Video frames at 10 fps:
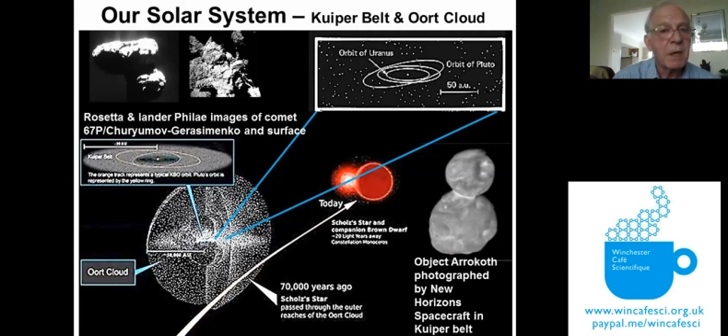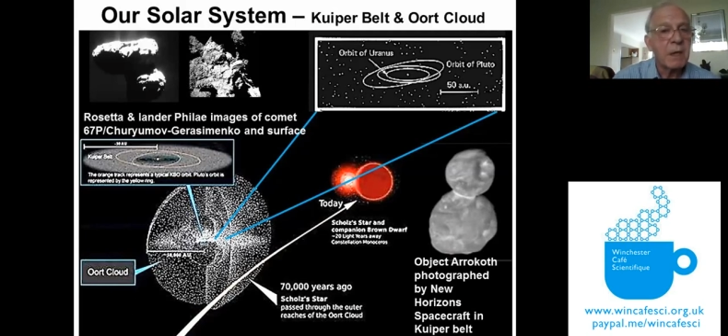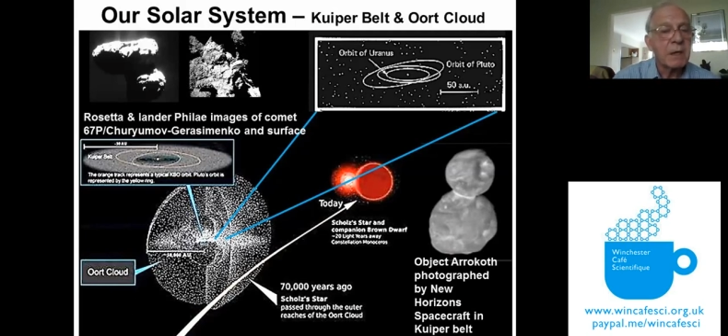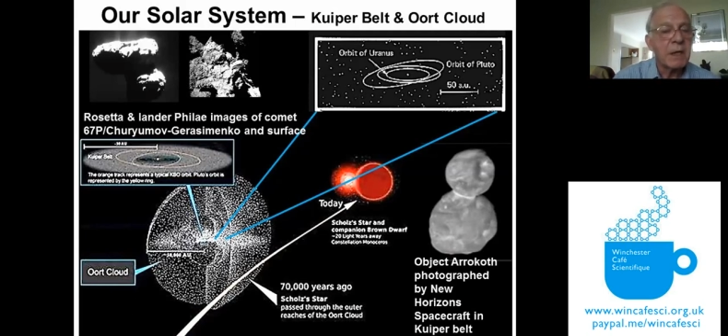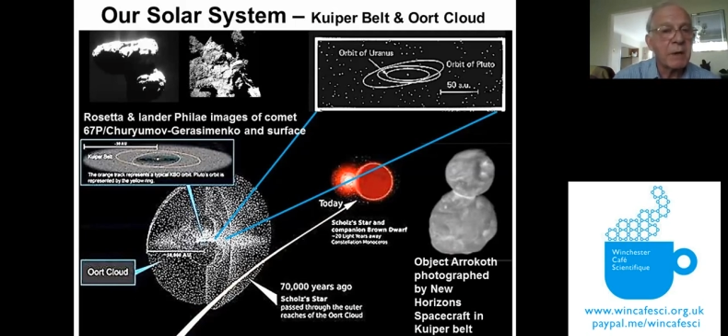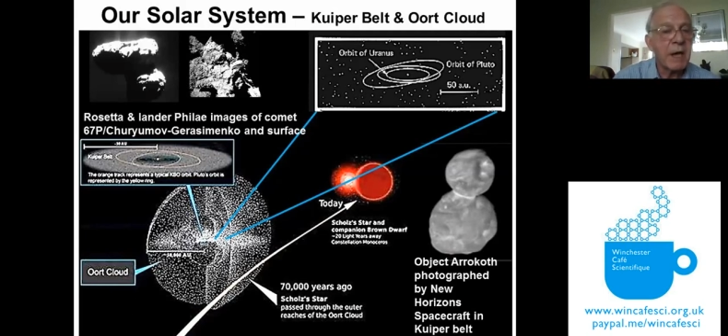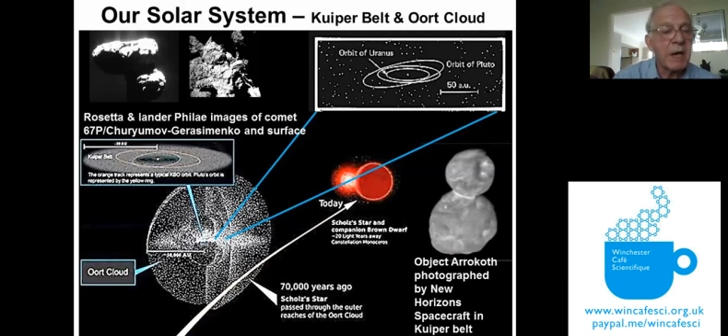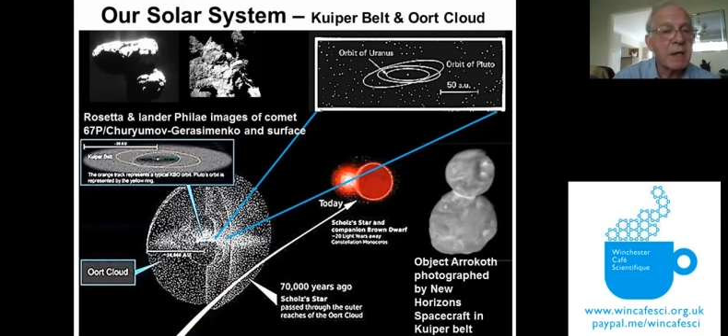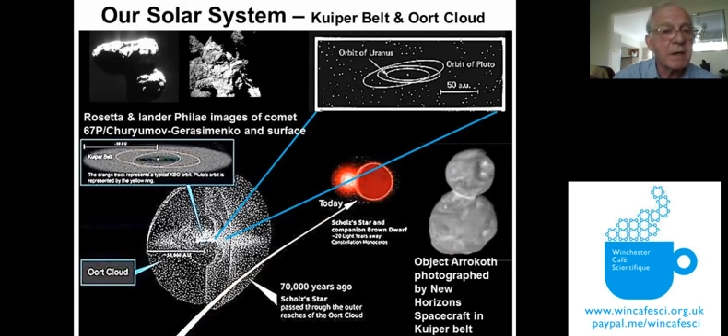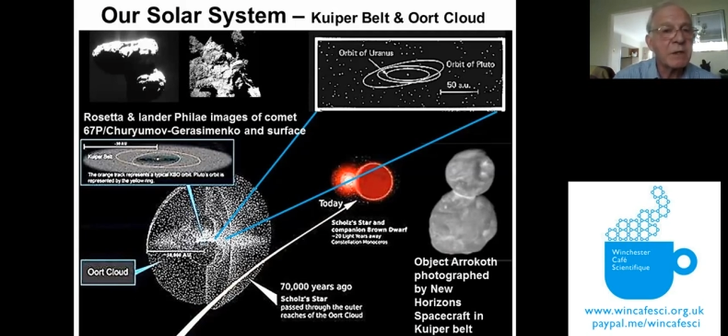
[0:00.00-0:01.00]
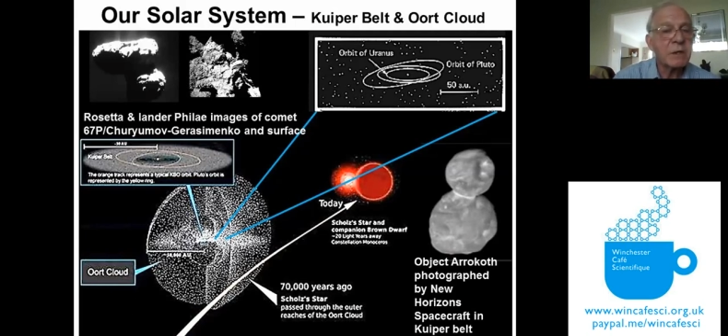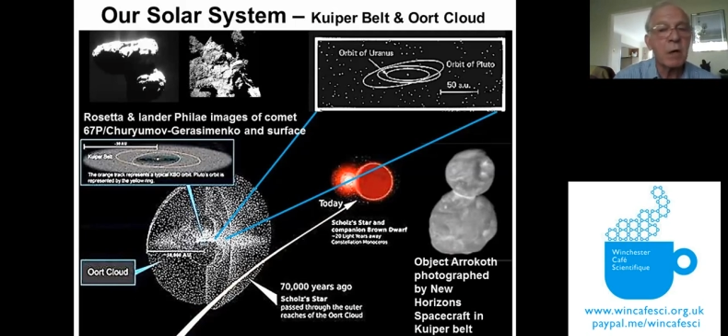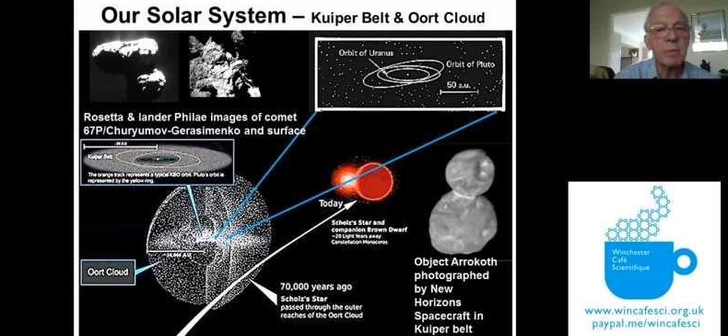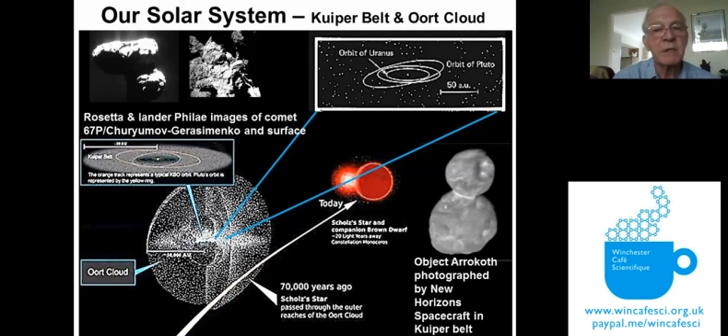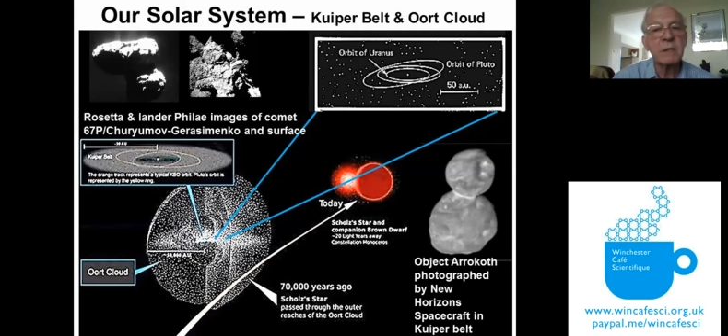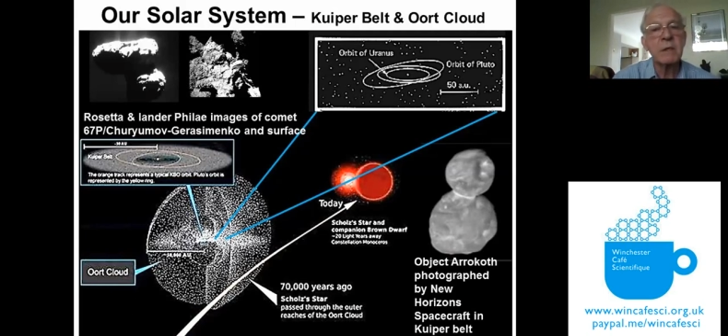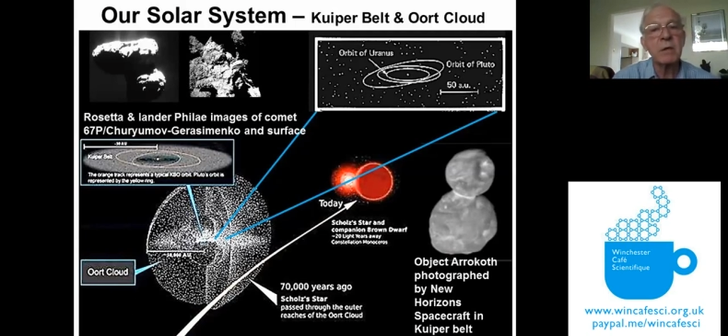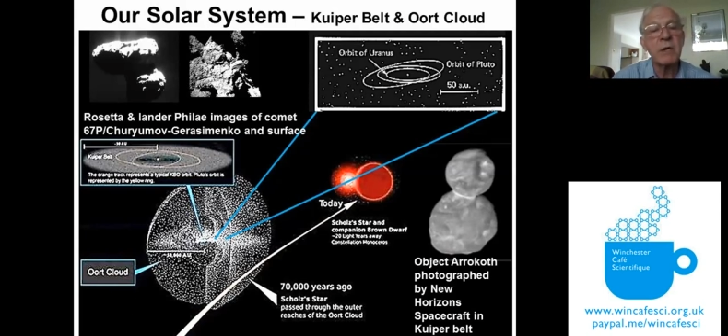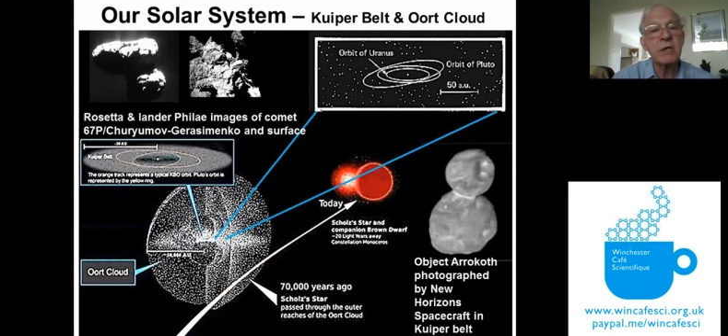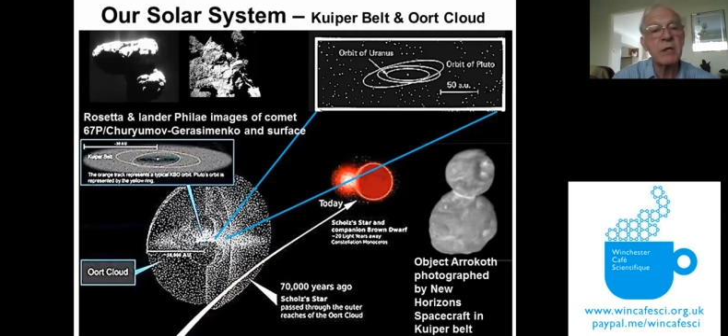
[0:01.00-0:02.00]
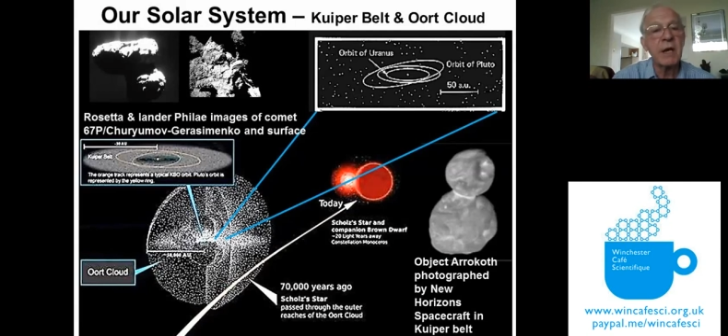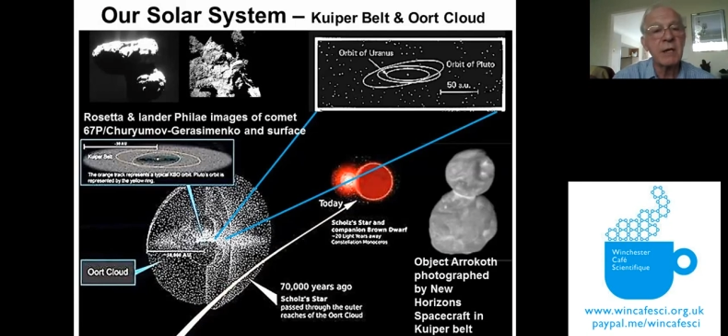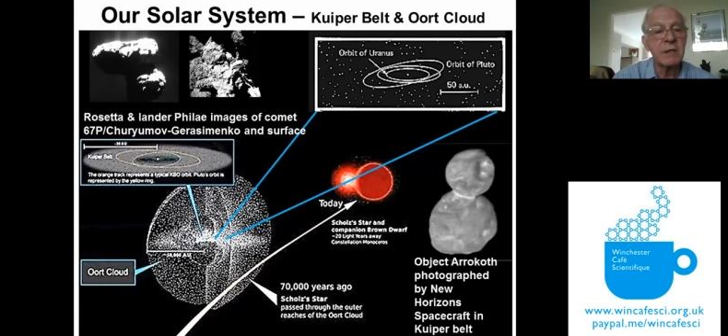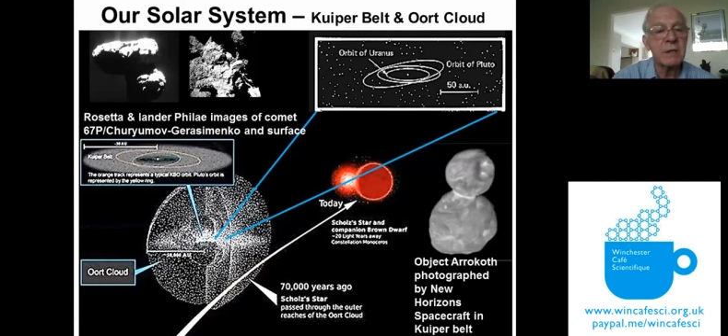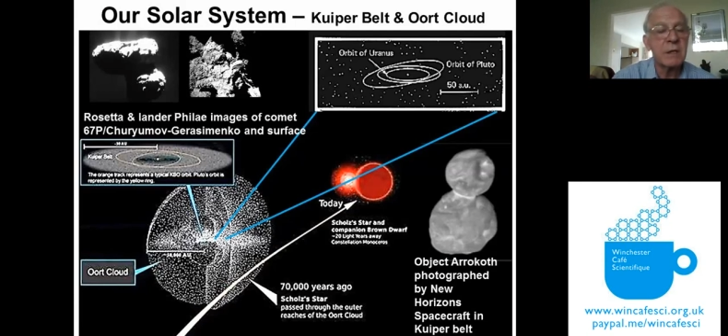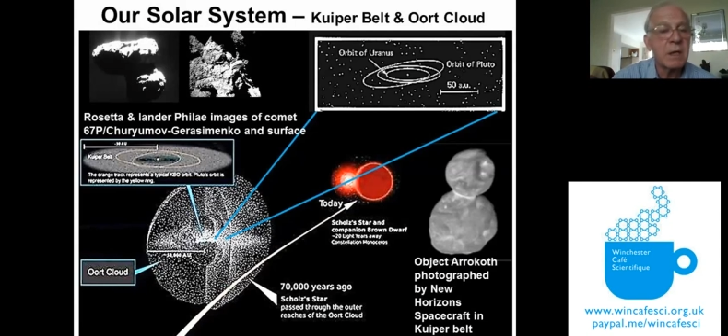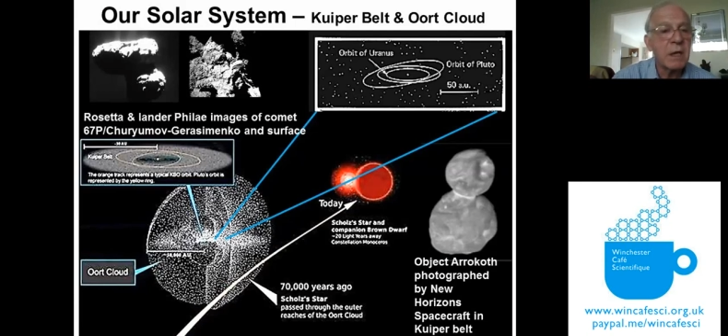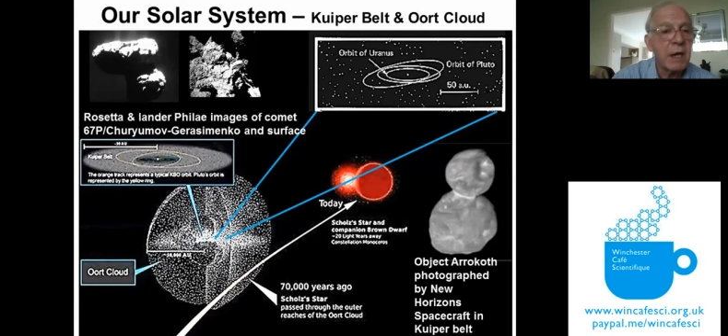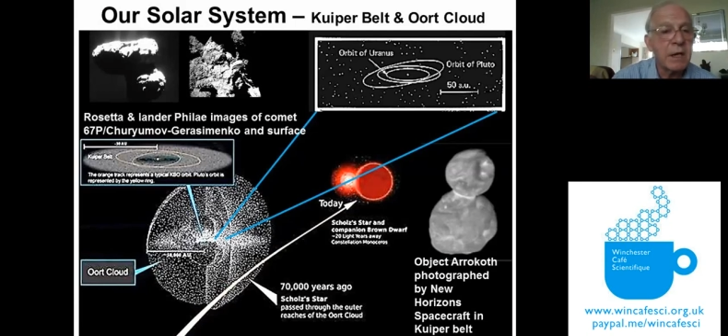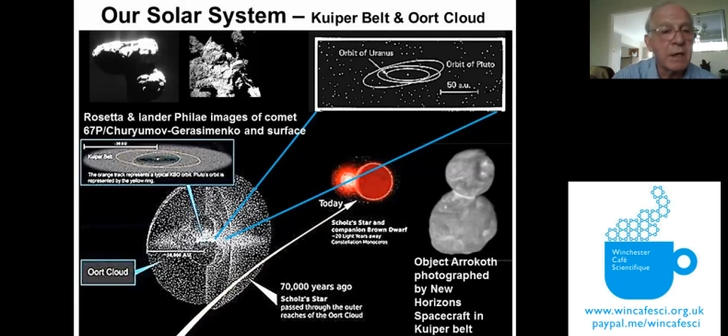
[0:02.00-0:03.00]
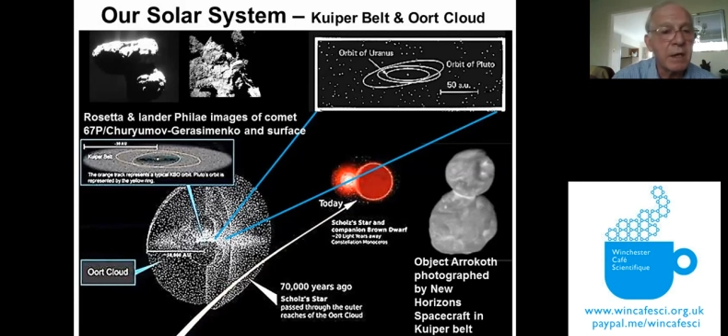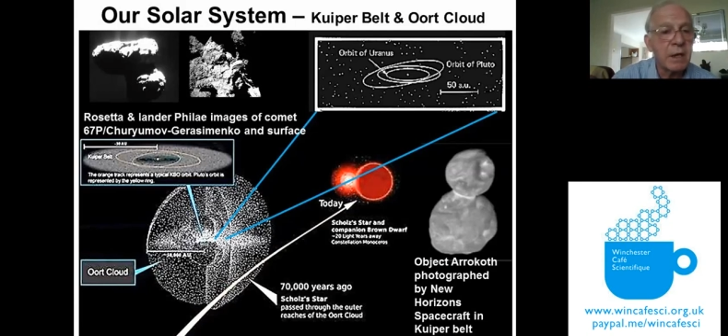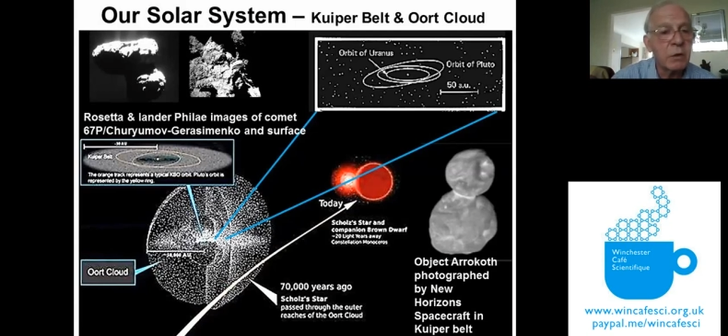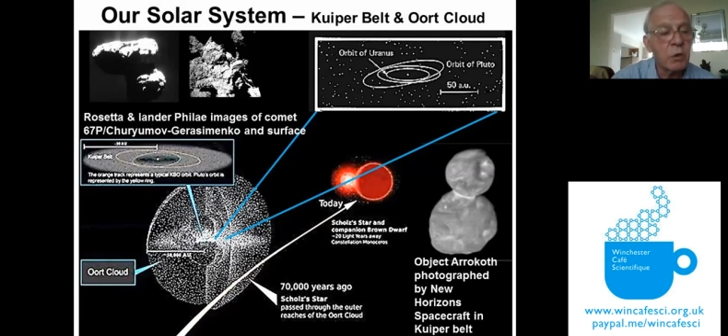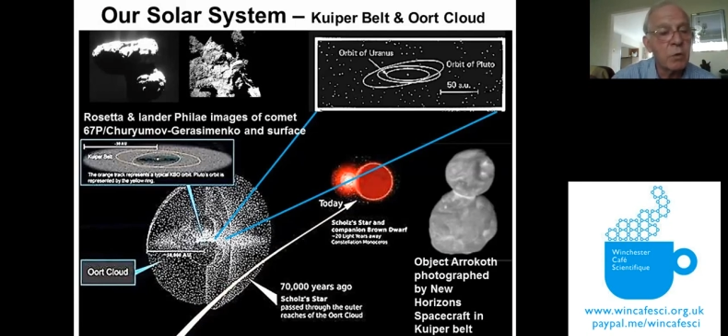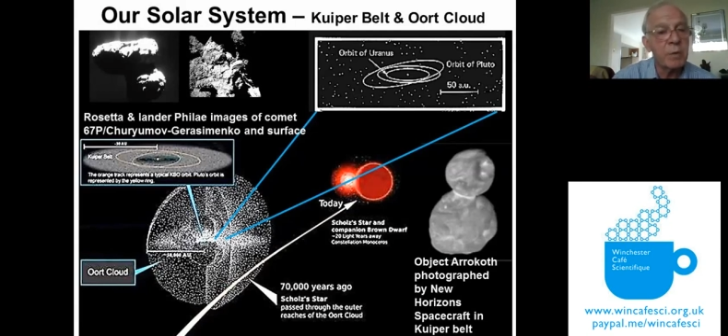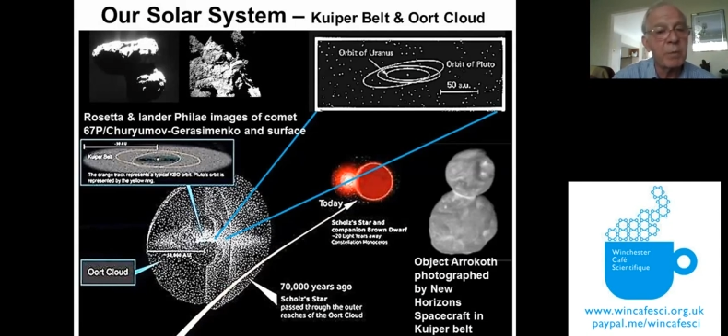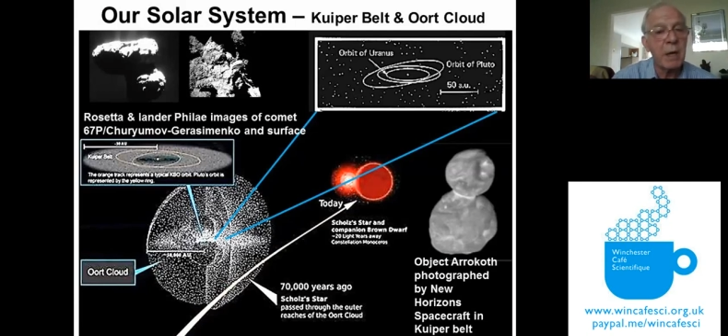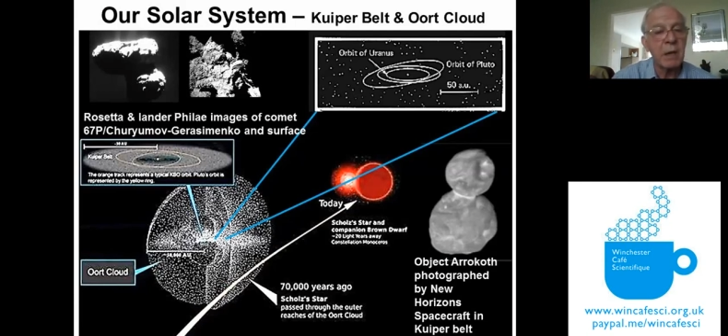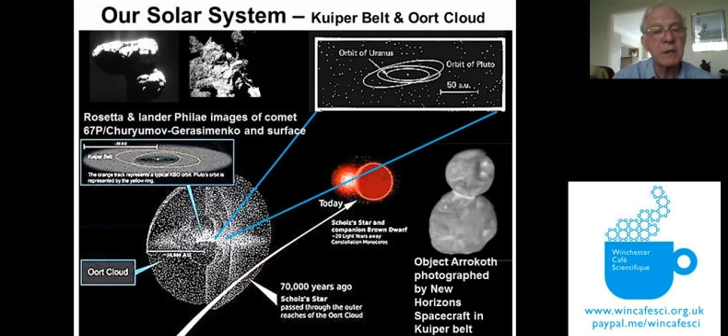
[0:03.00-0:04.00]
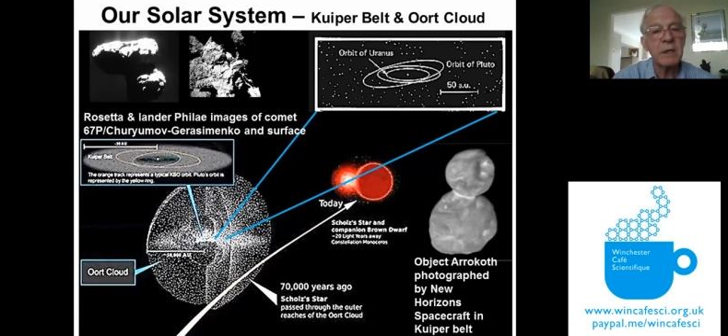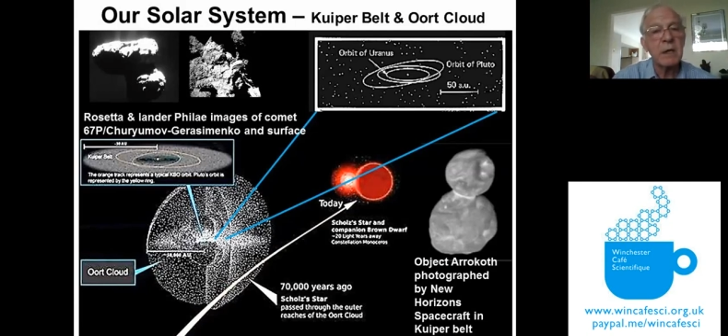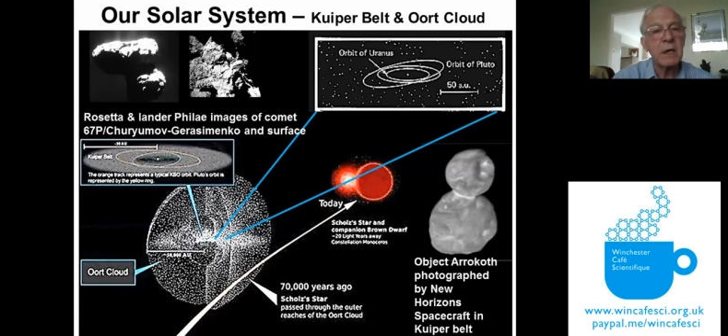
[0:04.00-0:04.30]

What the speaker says: Now again, this comet originated in the Kuiper belt,